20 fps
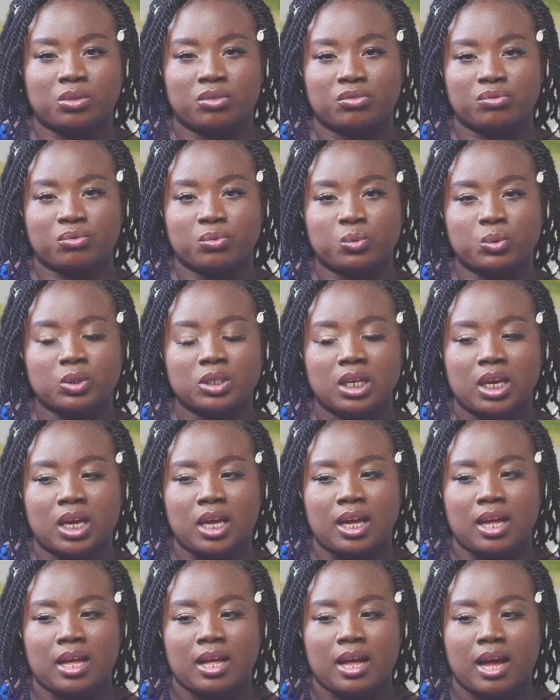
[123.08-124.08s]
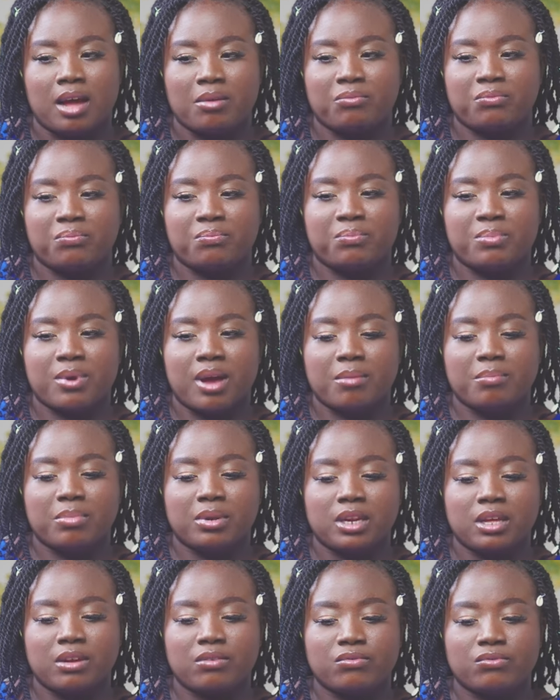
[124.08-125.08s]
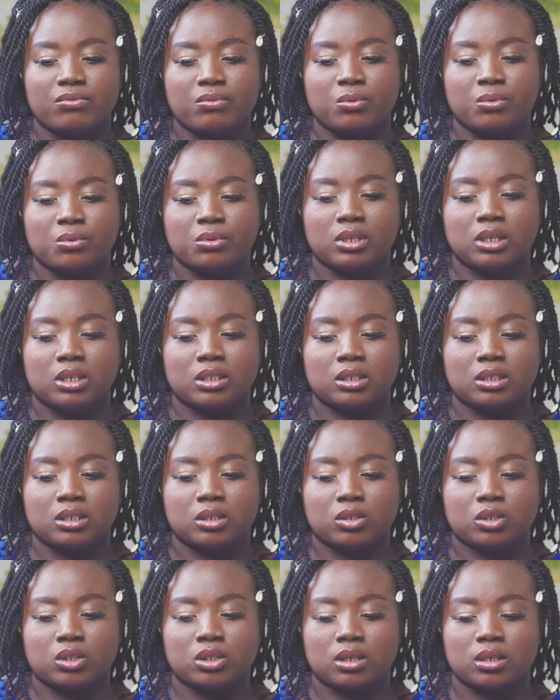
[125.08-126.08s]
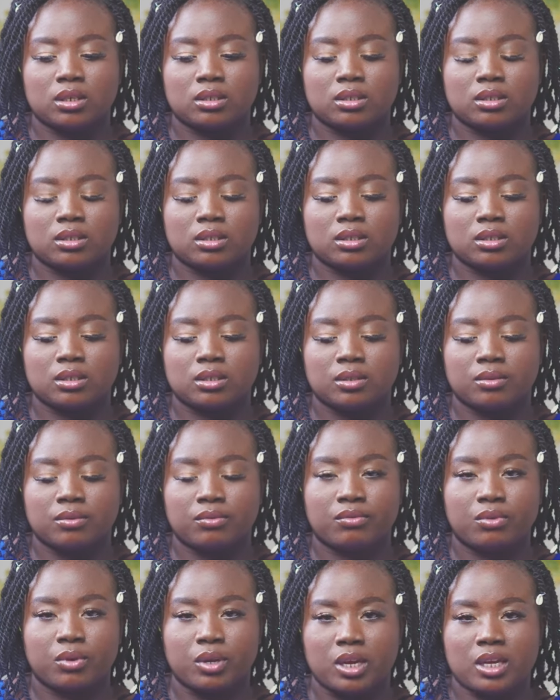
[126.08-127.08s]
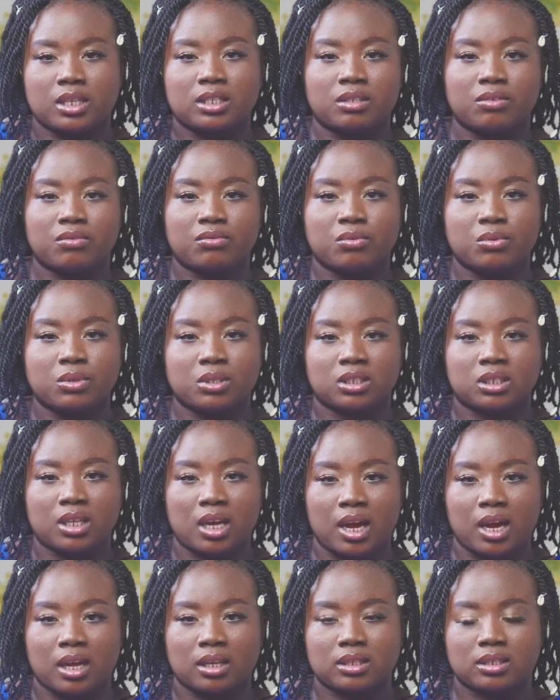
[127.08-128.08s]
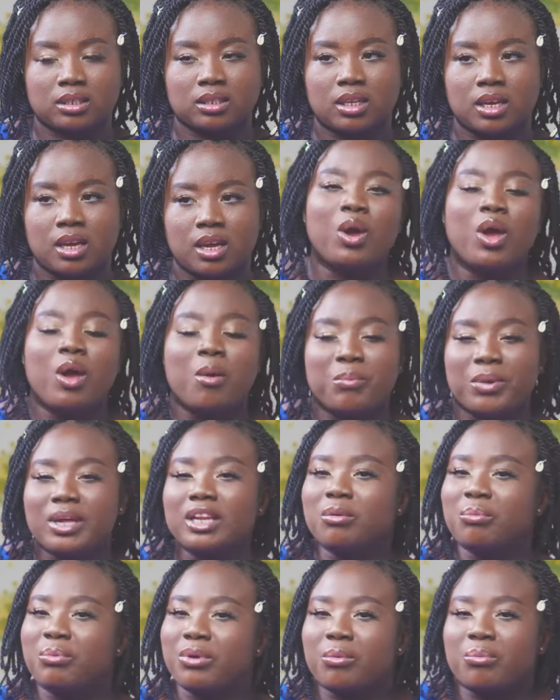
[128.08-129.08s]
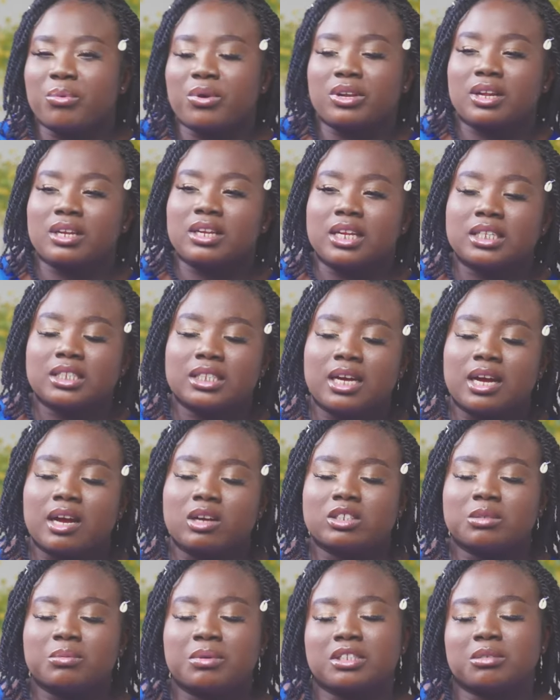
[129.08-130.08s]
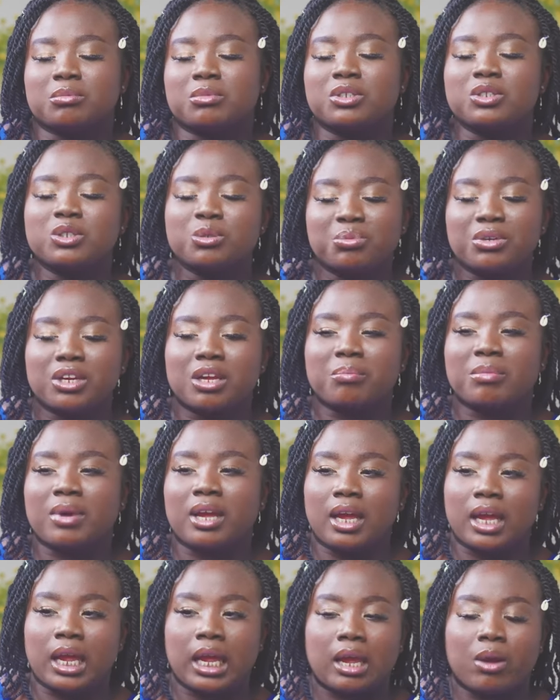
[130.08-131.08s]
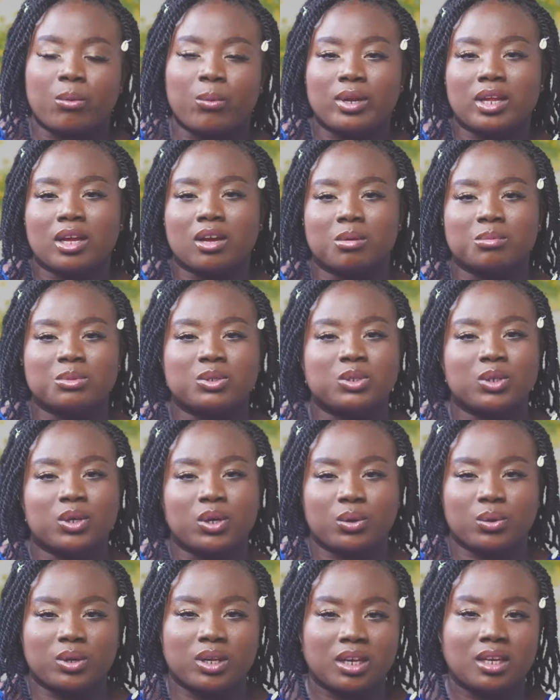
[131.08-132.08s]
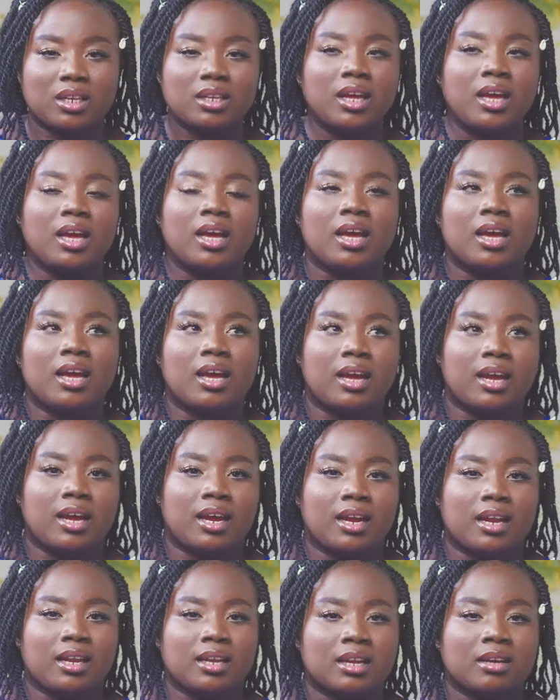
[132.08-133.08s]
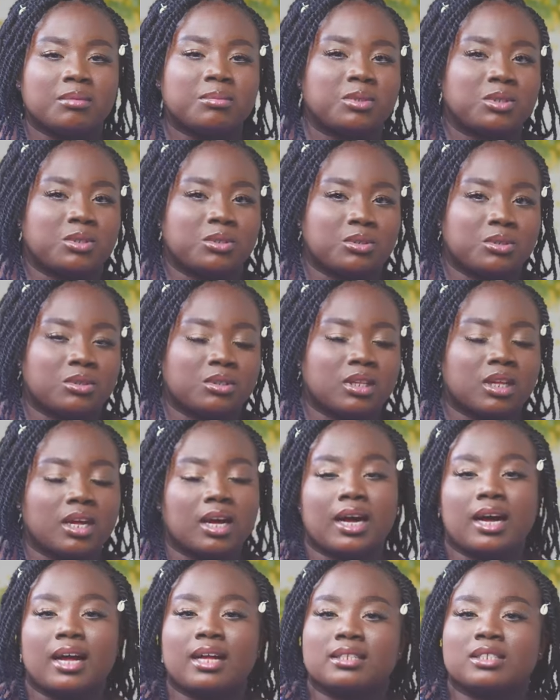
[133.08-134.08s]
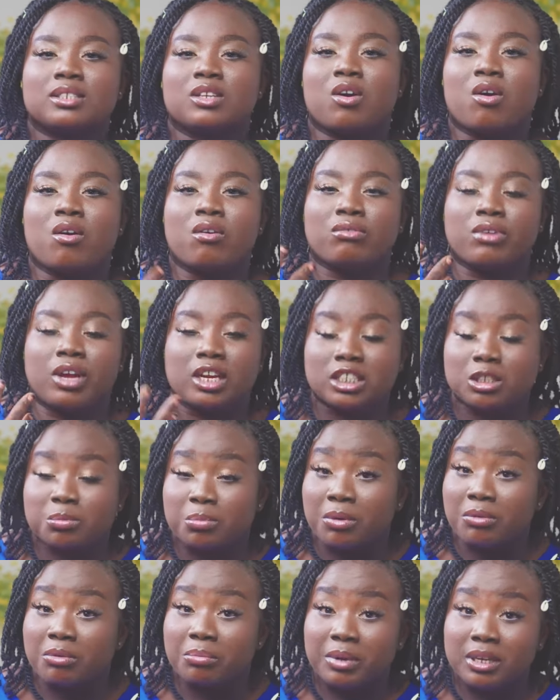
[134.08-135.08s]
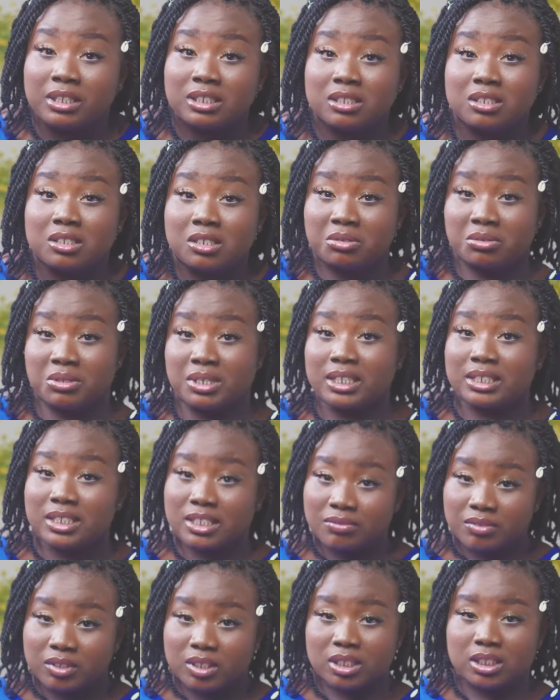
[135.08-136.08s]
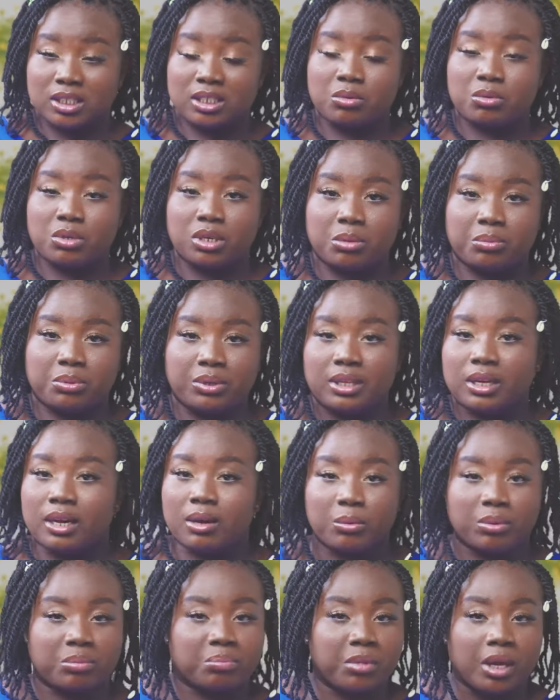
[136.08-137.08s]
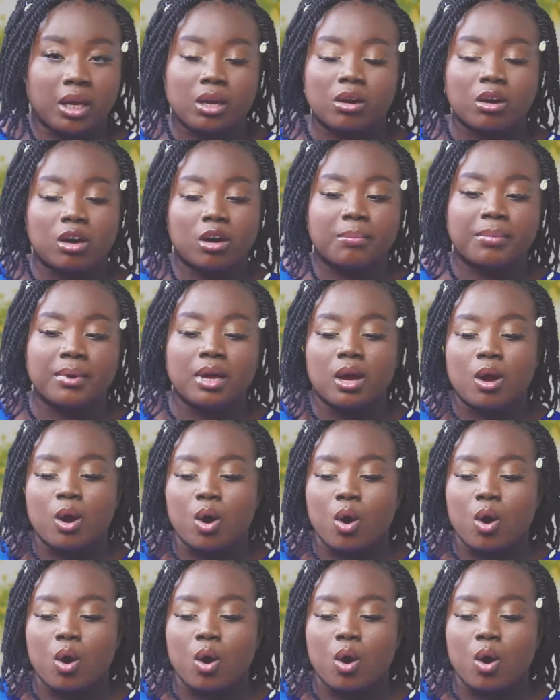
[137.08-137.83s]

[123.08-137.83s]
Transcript: with food. I believe food is not just for eating, food is art. Being a Big Brother Naija housemate, I'm going to bring in my A game when it comes to cooking and comes to the art of experimenting creativity, whether with makeup